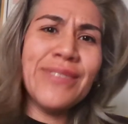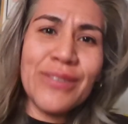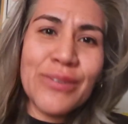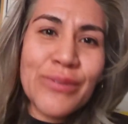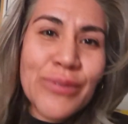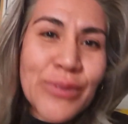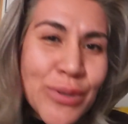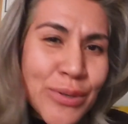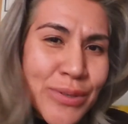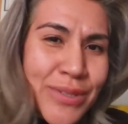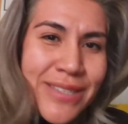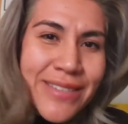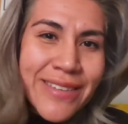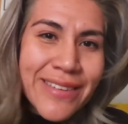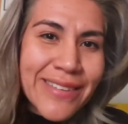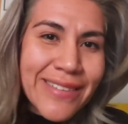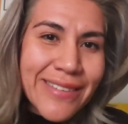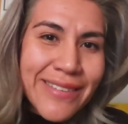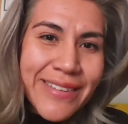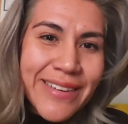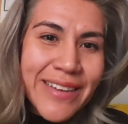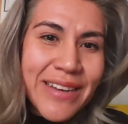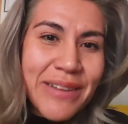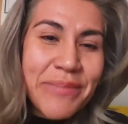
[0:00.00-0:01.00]
who's going to
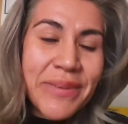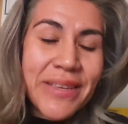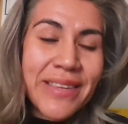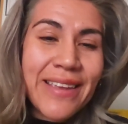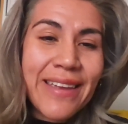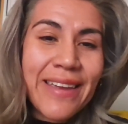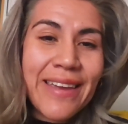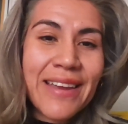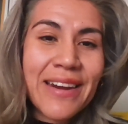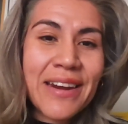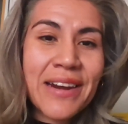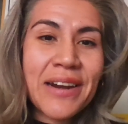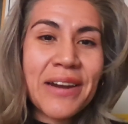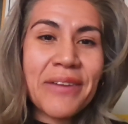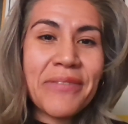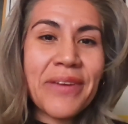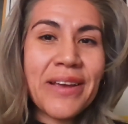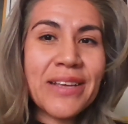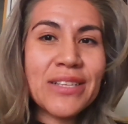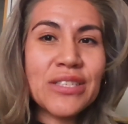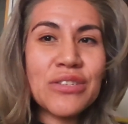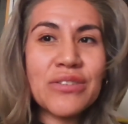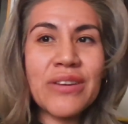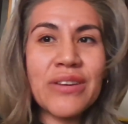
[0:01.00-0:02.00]
go ahead and be thinking an
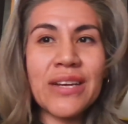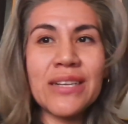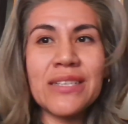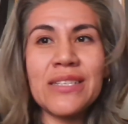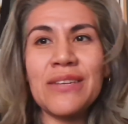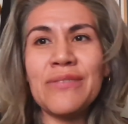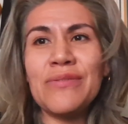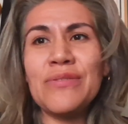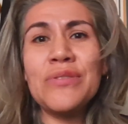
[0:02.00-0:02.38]
advanced directive?